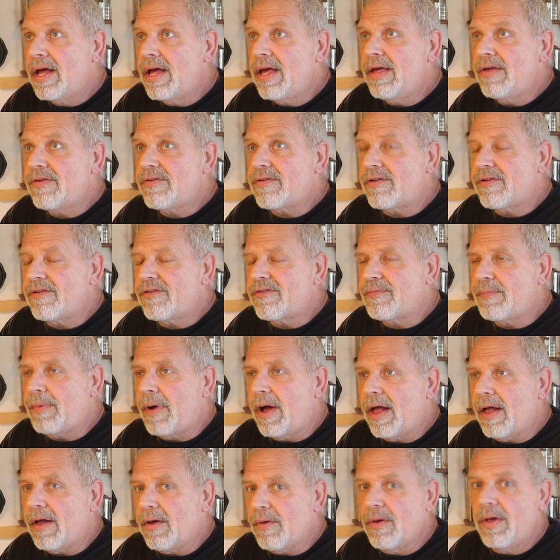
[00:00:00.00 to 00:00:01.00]
He's going to
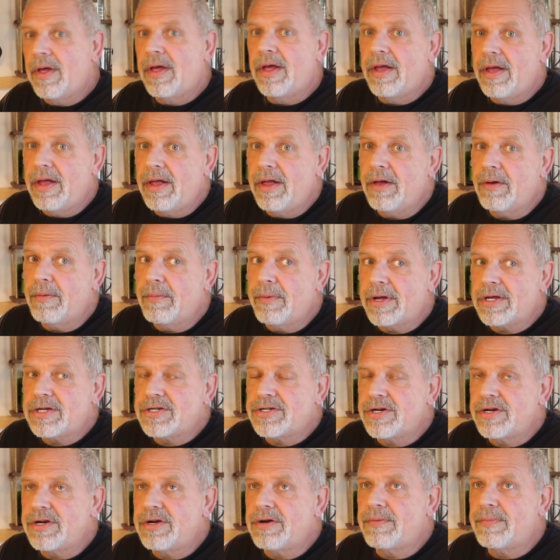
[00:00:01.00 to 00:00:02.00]
smile. He'll make
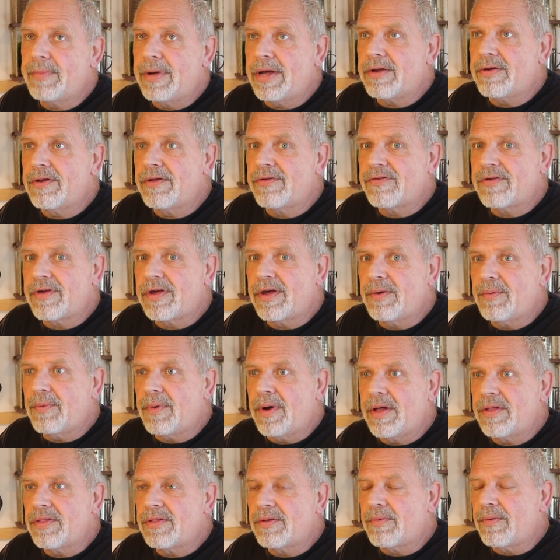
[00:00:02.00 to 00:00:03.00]
sure your mail doesn't get
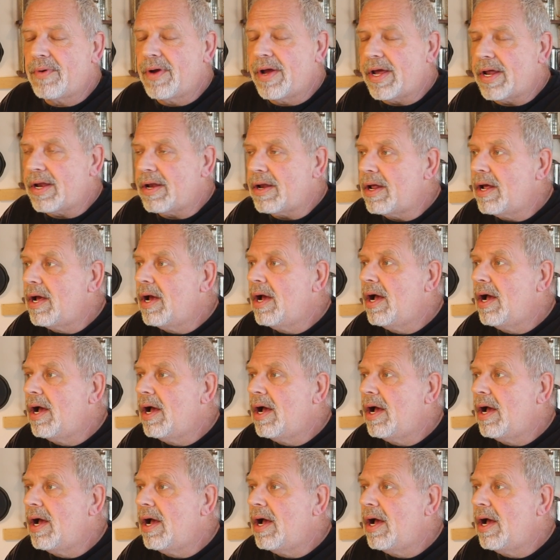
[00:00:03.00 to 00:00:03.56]
wet in the rain.